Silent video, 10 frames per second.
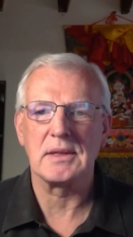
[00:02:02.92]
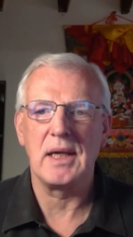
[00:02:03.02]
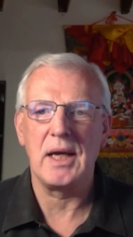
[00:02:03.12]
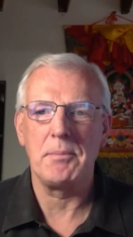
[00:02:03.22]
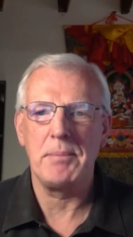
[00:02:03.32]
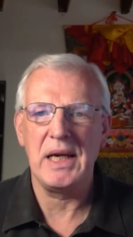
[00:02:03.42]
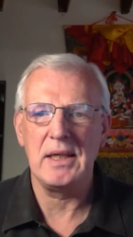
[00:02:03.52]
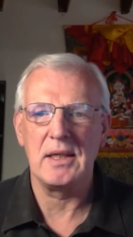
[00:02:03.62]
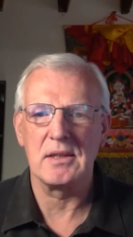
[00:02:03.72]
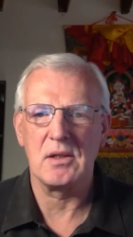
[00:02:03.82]
and
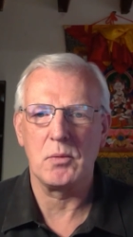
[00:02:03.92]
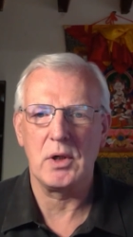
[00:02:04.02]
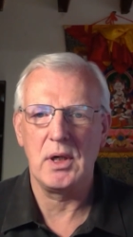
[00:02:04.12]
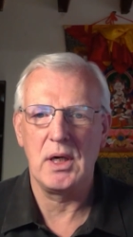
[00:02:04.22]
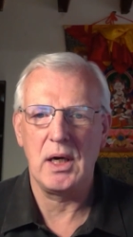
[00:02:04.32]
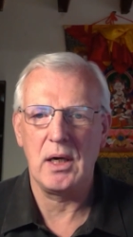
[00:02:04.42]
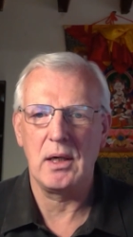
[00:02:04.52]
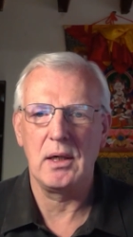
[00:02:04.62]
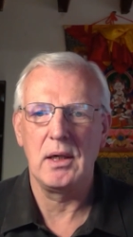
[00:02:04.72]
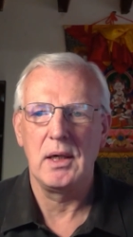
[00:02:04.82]
paintings that were
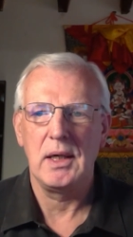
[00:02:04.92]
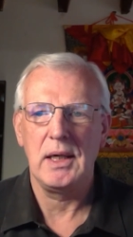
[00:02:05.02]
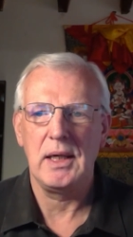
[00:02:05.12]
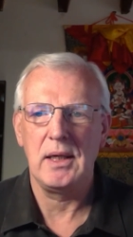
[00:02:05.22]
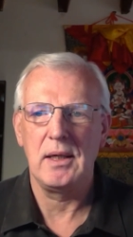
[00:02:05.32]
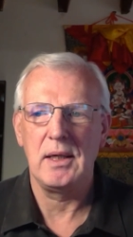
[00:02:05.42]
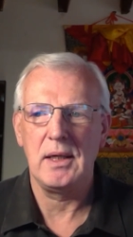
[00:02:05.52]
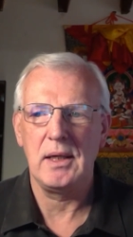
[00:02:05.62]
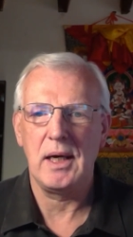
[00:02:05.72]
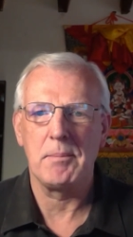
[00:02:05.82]
done in
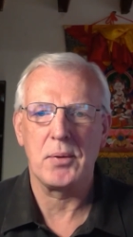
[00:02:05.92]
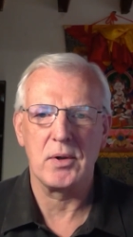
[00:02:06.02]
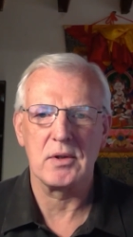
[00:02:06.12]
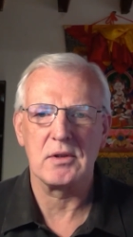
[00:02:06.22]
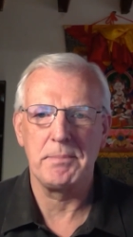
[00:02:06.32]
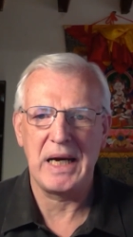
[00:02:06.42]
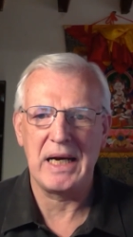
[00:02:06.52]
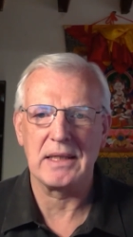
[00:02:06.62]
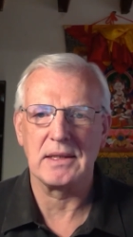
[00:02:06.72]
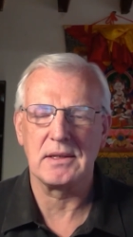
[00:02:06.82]
the emperor's
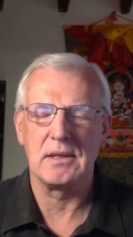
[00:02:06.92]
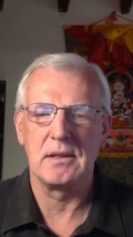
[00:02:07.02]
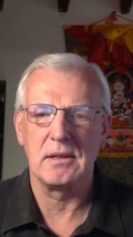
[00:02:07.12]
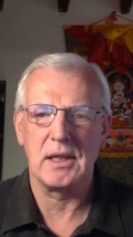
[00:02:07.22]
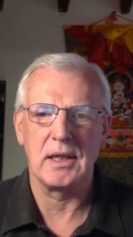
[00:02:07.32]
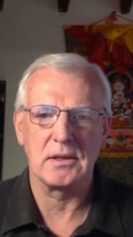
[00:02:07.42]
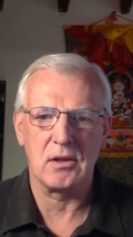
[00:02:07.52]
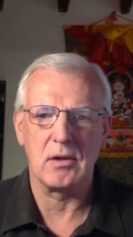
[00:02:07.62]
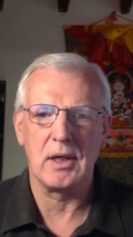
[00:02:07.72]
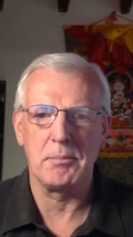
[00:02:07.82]
palace,
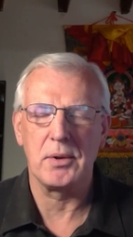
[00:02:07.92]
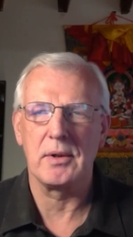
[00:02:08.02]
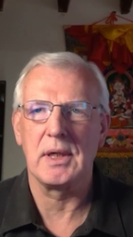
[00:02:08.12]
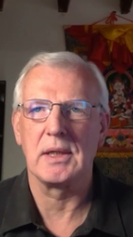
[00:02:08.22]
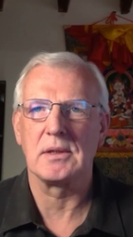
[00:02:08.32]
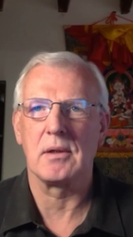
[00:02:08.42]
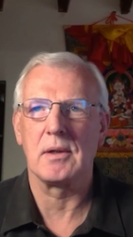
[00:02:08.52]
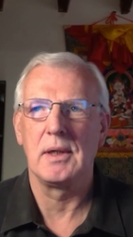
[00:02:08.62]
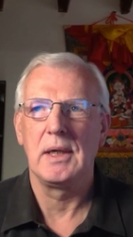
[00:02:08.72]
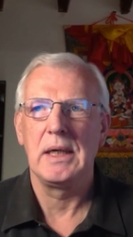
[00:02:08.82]
Taizong, Emperor Taizong.
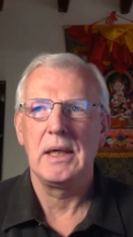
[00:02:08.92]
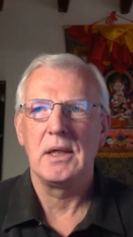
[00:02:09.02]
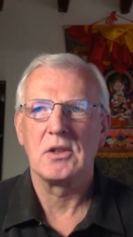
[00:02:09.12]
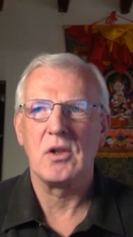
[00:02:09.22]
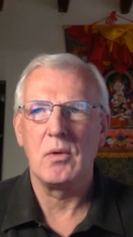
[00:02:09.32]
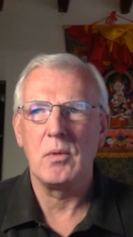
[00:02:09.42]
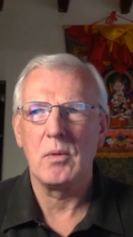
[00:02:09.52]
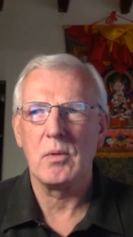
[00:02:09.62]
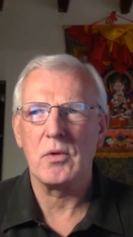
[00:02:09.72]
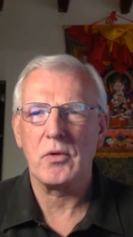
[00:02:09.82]
So,
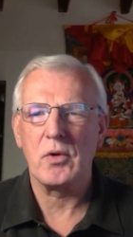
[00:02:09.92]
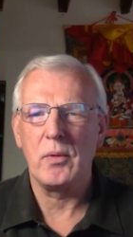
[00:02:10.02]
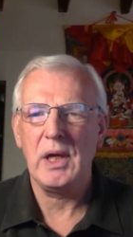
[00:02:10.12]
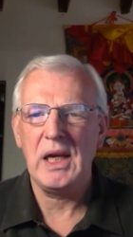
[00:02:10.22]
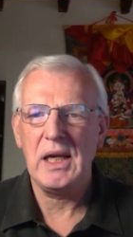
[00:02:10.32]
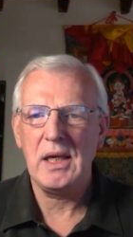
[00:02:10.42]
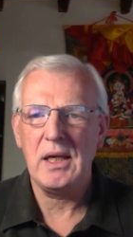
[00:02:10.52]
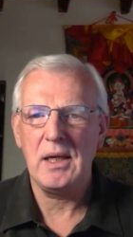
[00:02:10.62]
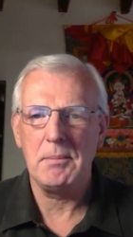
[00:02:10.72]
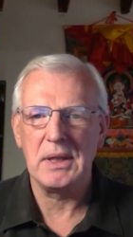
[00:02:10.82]
so in
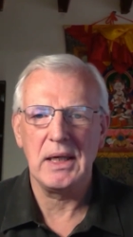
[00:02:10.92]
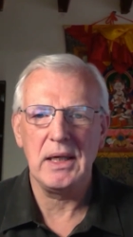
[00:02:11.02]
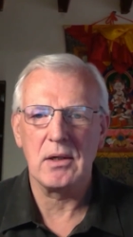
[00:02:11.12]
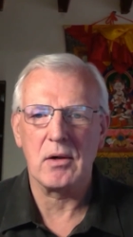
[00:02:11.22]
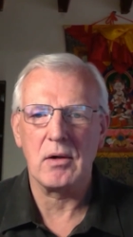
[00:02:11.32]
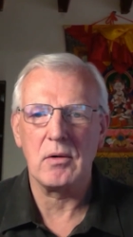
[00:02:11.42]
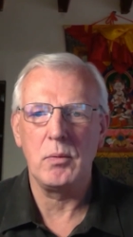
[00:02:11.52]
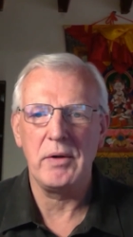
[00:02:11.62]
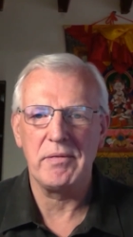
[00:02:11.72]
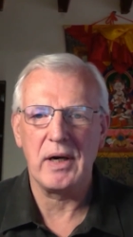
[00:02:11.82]
Himalayan art,
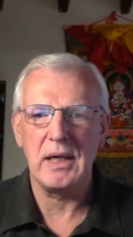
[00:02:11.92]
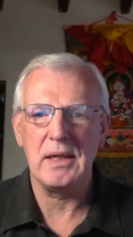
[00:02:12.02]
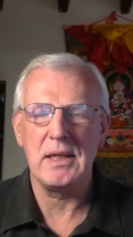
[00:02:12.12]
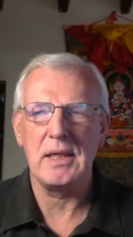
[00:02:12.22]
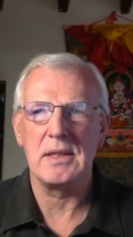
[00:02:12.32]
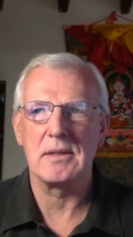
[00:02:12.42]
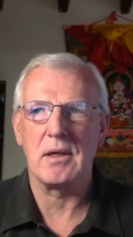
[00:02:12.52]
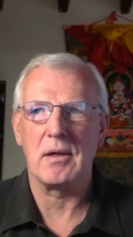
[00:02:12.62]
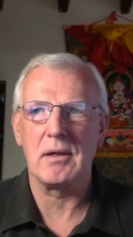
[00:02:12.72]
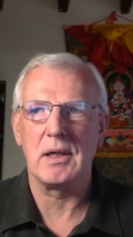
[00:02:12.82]
we find these
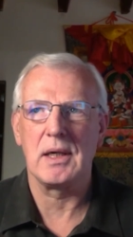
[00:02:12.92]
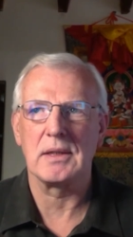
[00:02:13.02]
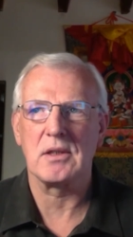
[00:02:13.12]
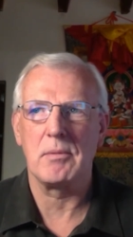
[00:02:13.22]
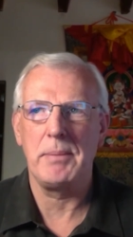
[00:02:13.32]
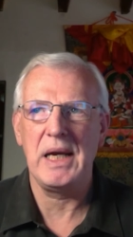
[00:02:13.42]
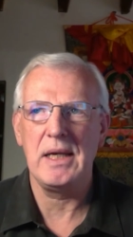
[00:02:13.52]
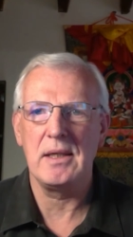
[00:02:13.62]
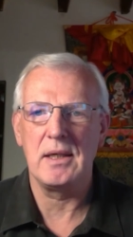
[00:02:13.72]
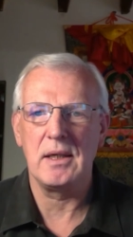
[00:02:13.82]
Arhats are
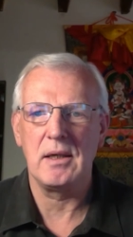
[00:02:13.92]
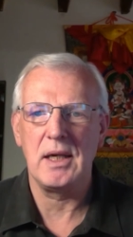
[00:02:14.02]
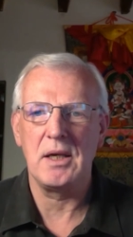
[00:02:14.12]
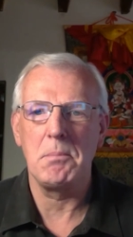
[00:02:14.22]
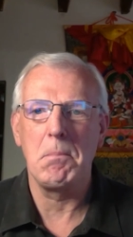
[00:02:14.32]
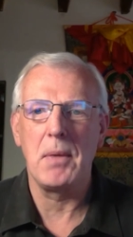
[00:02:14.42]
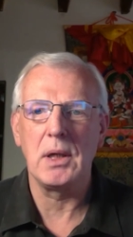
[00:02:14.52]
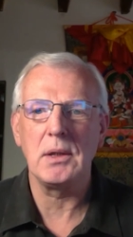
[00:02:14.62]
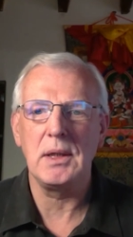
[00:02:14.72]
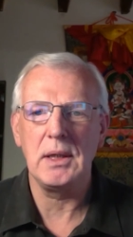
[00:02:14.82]
painted in, in
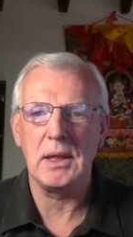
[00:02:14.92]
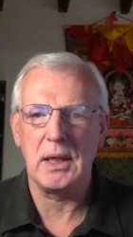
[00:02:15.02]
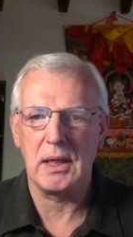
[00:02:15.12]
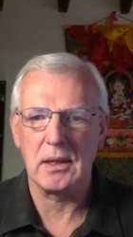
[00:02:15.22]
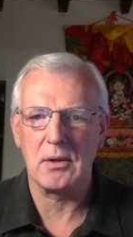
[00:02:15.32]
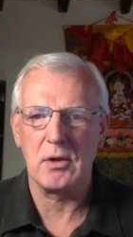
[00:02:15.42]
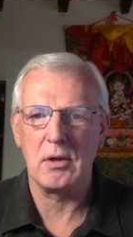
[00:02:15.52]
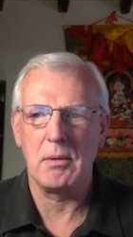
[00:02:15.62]
multicolored